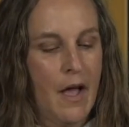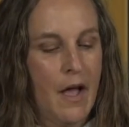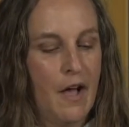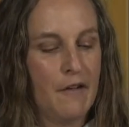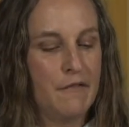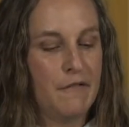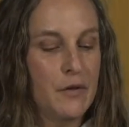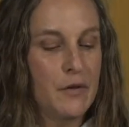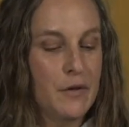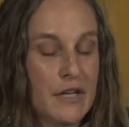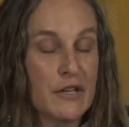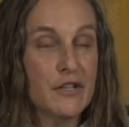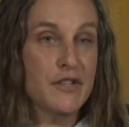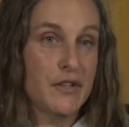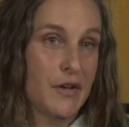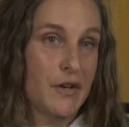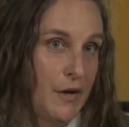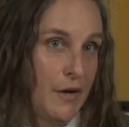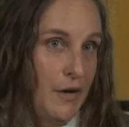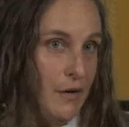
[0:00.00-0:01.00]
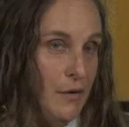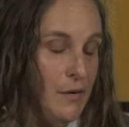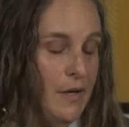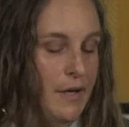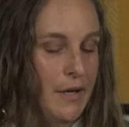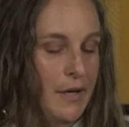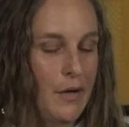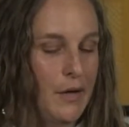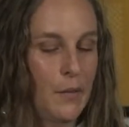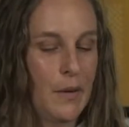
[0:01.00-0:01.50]
A few years ago,
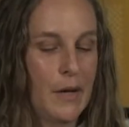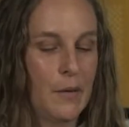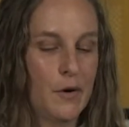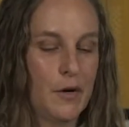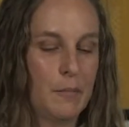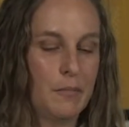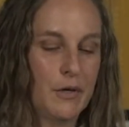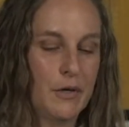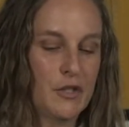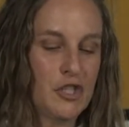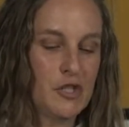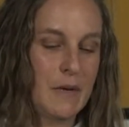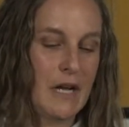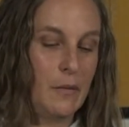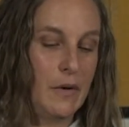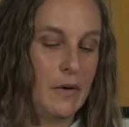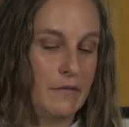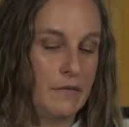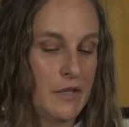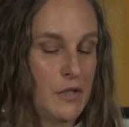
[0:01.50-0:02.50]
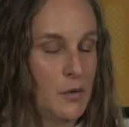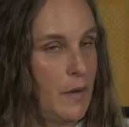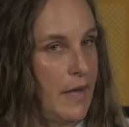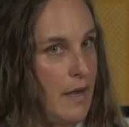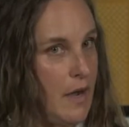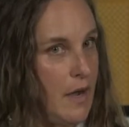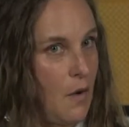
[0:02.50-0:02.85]
we were approached by Weaver's Way